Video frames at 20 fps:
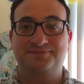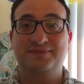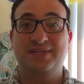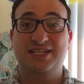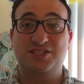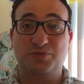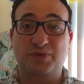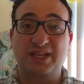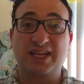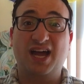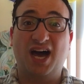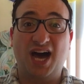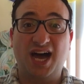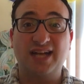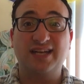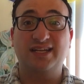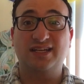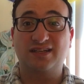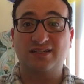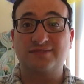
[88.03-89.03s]
It's really
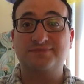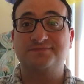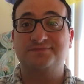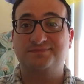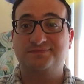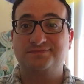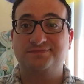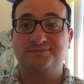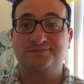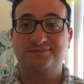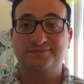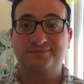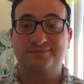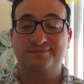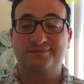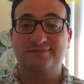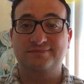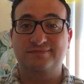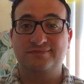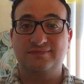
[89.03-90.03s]
hot here.
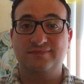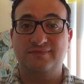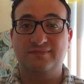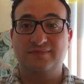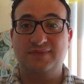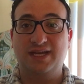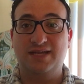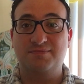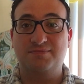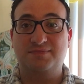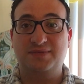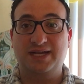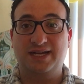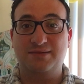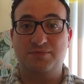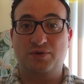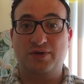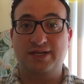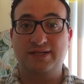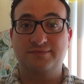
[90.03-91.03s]
And kind
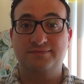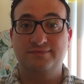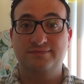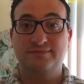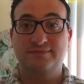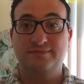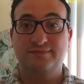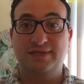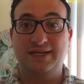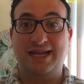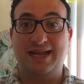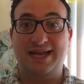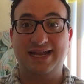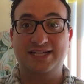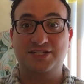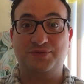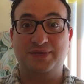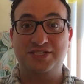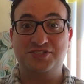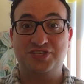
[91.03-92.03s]
of boring. Again,
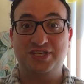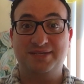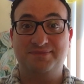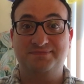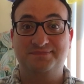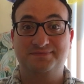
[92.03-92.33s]
next question.